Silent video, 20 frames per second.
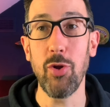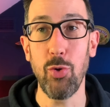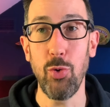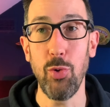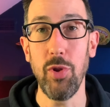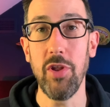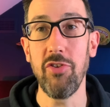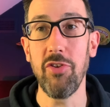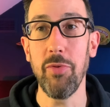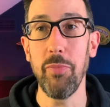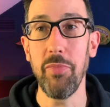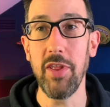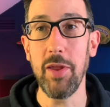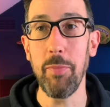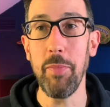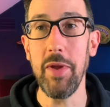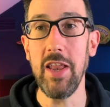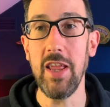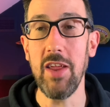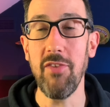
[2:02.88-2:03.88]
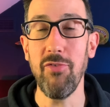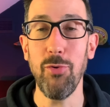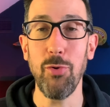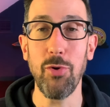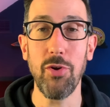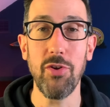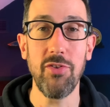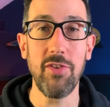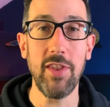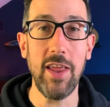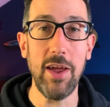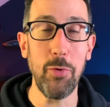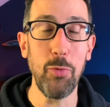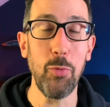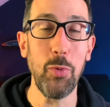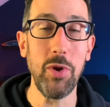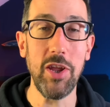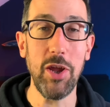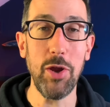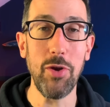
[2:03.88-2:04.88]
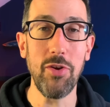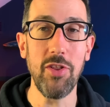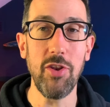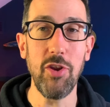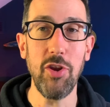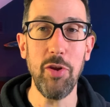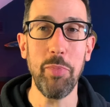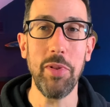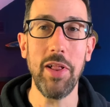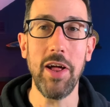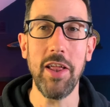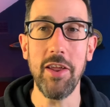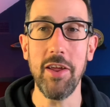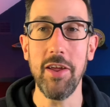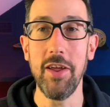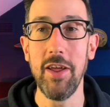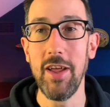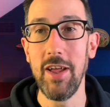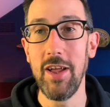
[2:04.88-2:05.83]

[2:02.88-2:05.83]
call it something meaningful, because now when you go into the new planner,